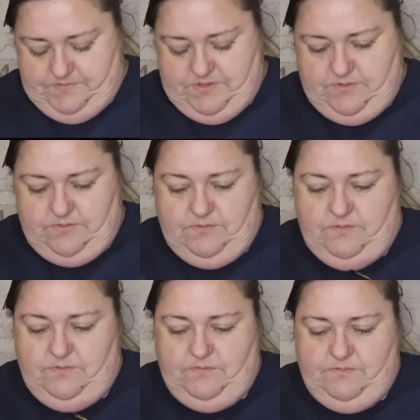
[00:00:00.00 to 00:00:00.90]

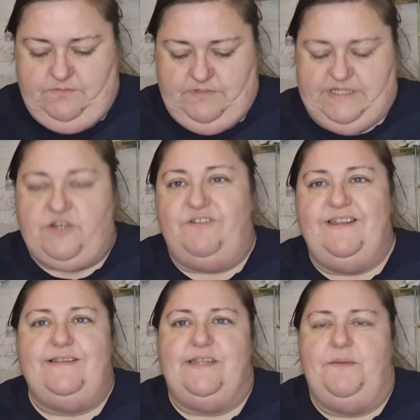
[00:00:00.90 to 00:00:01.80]
So he's
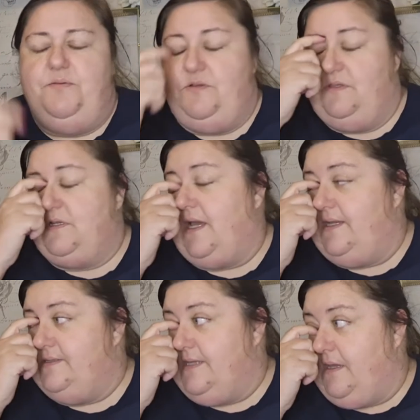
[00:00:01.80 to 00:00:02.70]
currently asleep on the
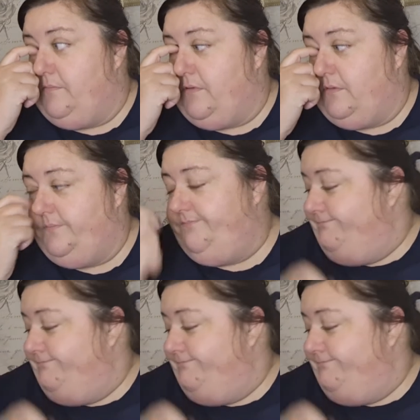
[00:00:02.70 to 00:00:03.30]
dining table.